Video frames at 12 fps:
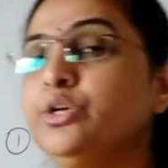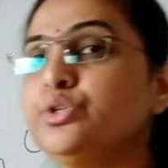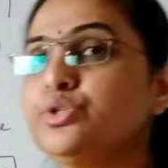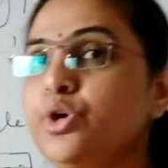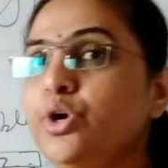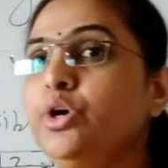
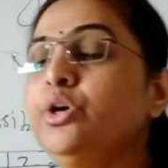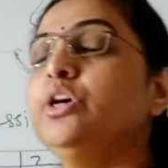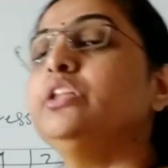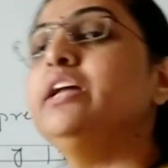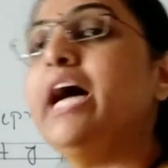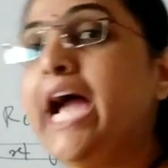So
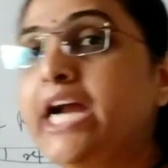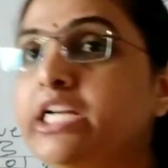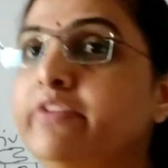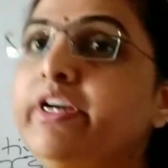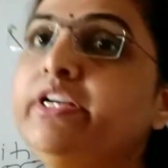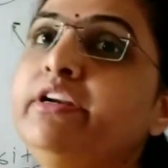the
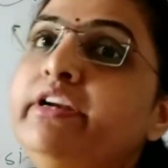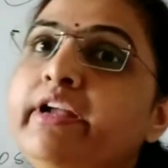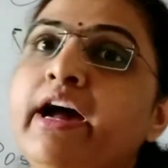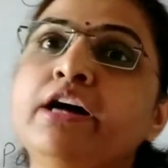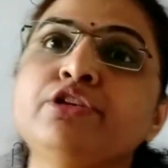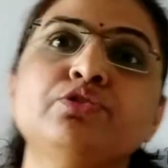activator, it has